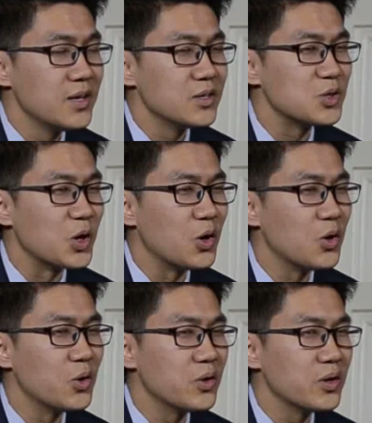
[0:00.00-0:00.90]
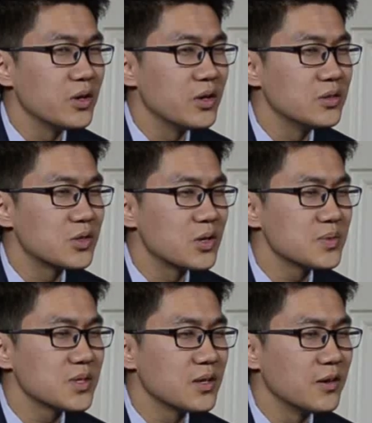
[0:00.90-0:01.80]
So in
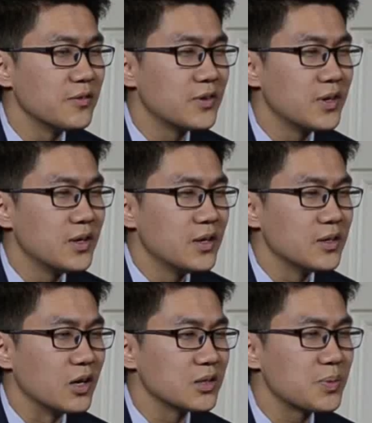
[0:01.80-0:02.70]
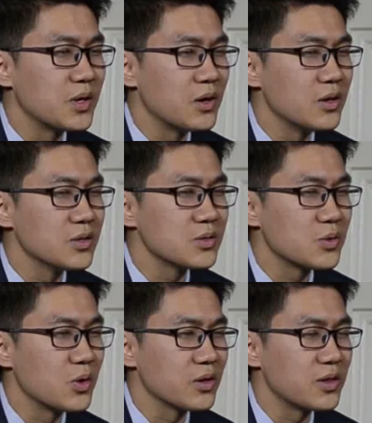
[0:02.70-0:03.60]
terms of the entrepreneurs
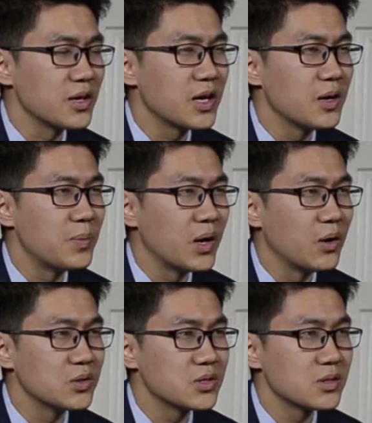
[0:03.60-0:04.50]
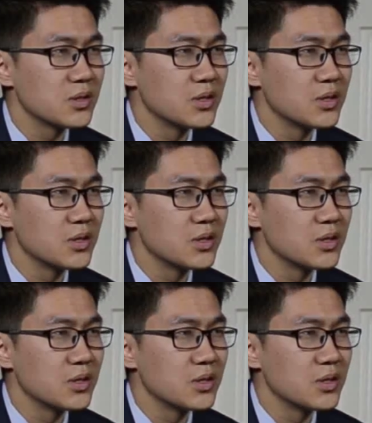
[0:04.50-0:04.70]
who are thinking about